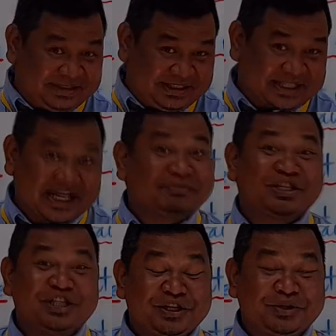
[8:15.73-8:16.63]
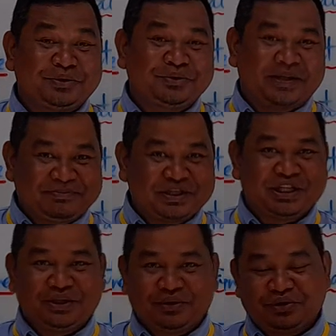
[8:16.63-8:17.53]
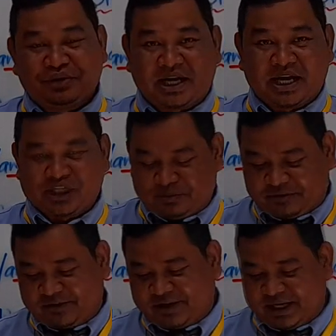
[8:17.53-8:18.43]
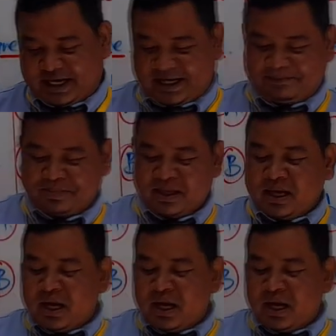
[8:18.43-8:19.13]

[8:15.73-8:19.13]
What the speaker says: Yes, up to you. Up to you. You can ask your friend like that.